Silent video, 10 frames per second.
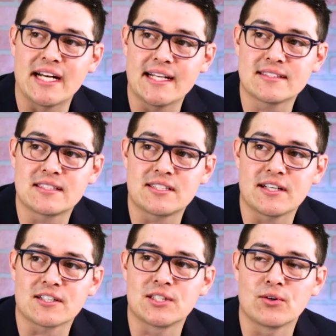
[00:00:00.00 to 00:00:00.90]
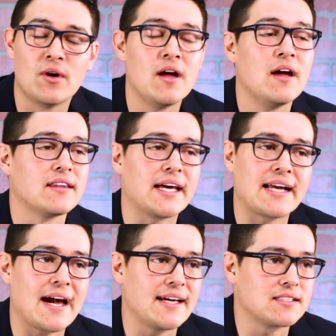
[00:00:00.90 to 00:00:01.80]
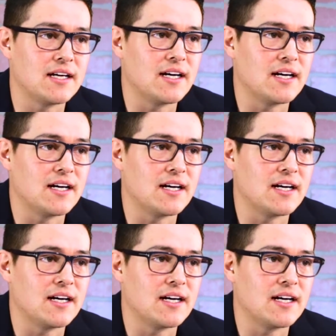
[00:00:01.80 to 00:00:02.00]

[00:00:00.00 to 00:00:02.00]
innings this year. So, like, guys,